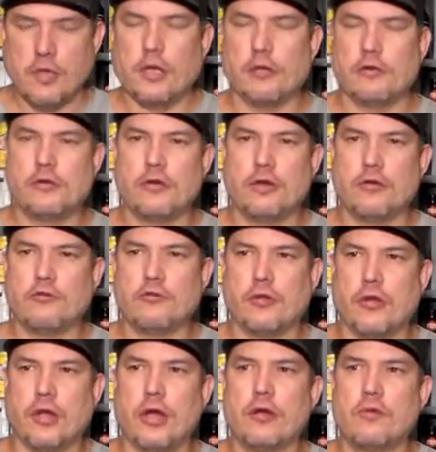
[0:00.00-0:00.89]
And she
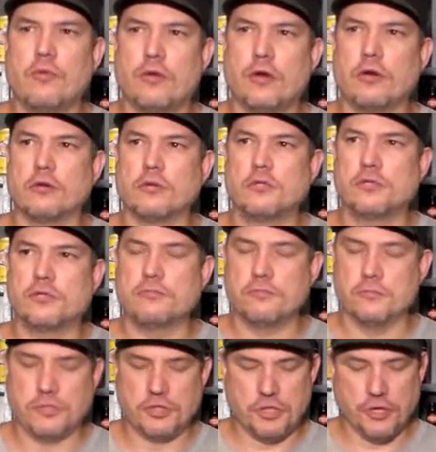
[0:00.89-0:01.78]
knows a lot of words.
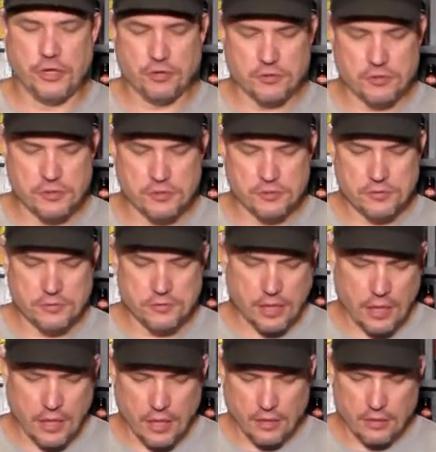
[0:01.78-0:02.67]
She knows
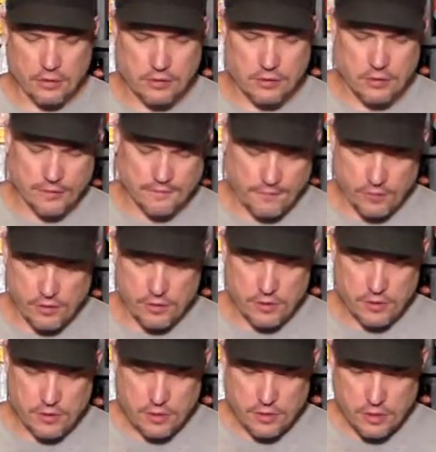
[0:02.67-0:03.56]

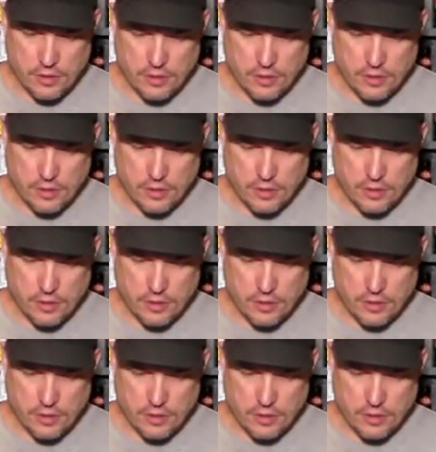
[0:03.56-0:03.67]
Clifford,